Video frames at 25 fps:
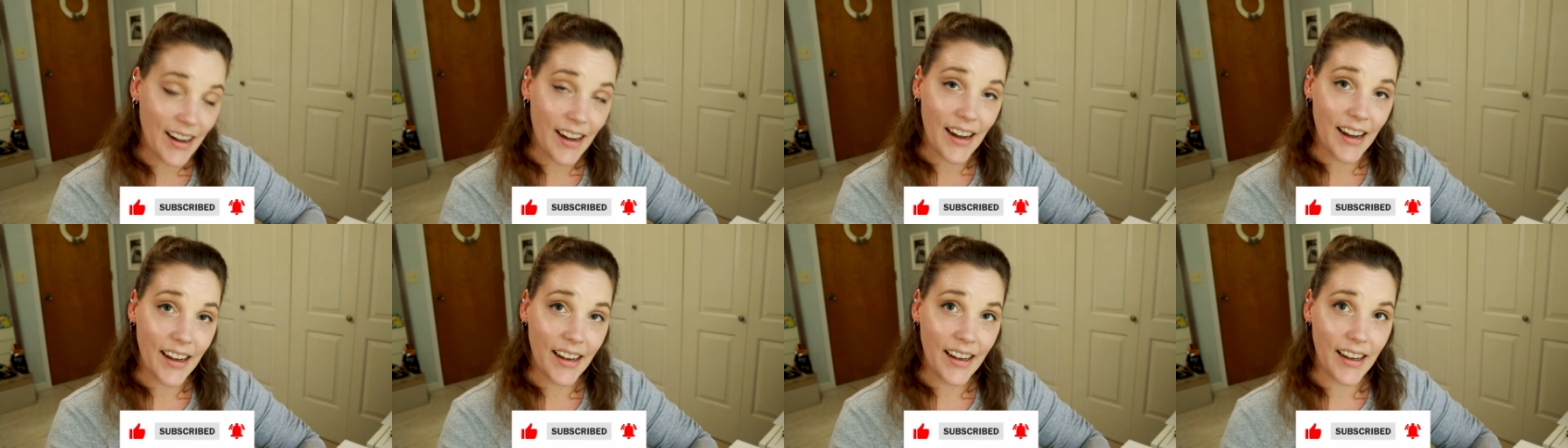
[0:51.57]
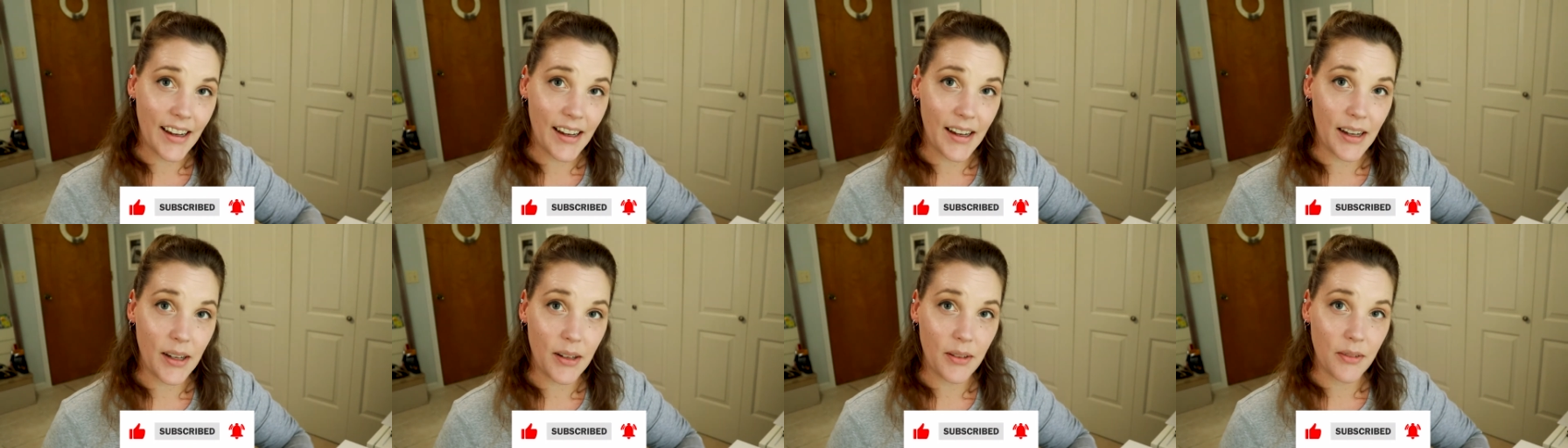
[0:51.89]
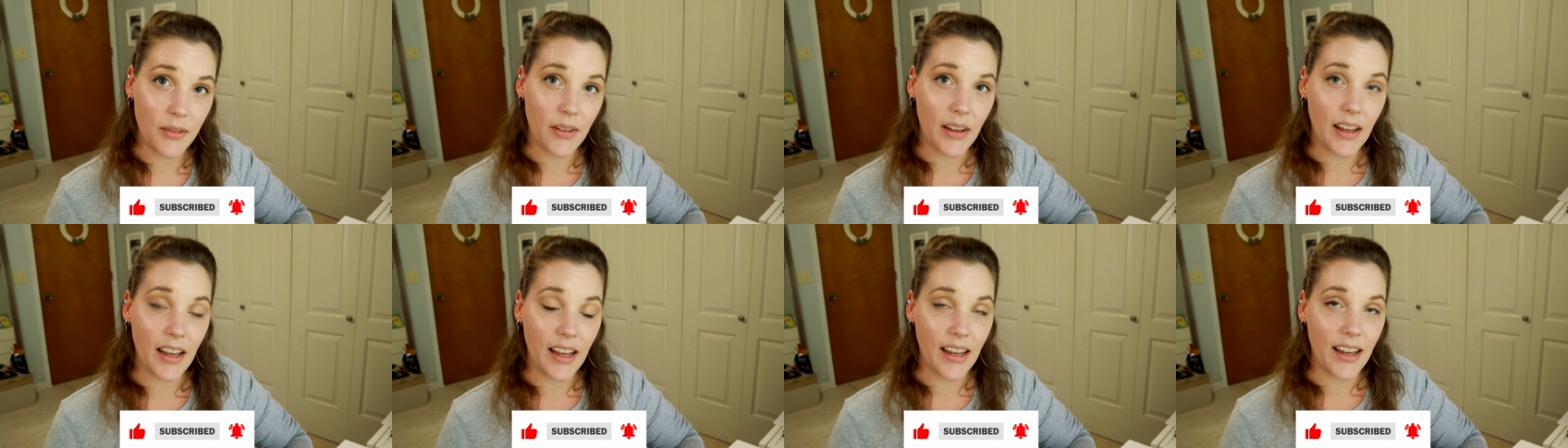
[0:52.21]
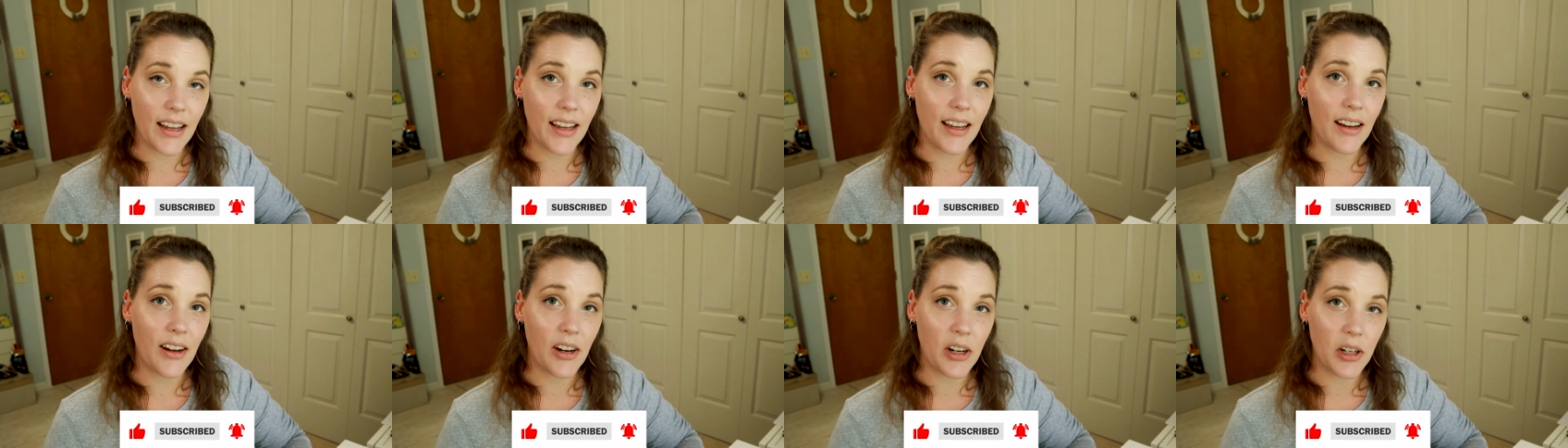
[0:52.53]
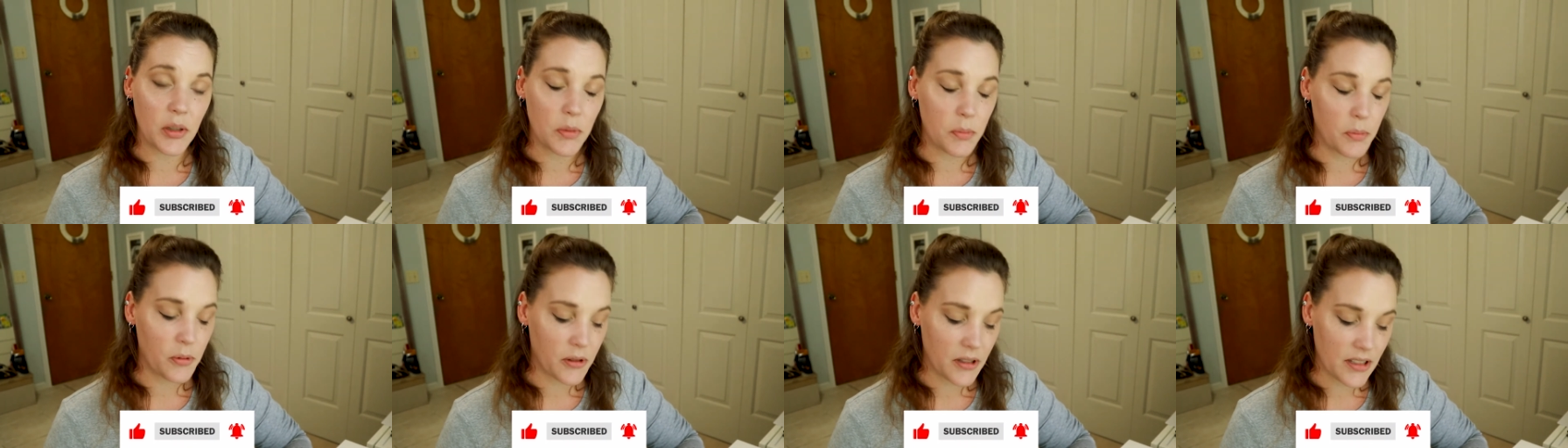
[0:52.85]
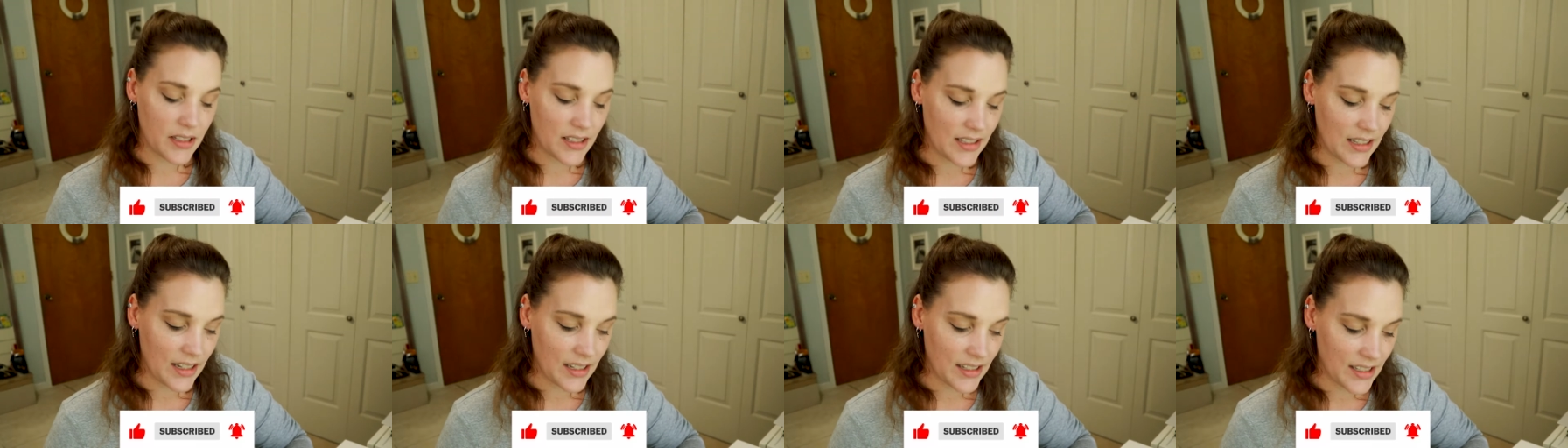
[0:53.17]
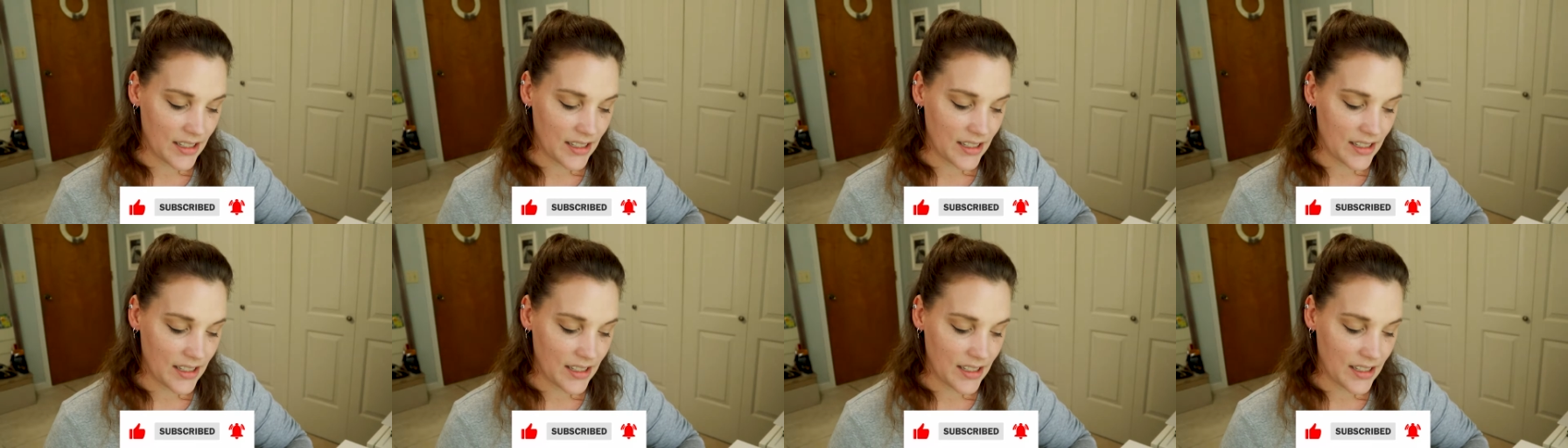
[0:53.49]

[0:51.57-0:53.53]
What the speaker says: I have a artboard set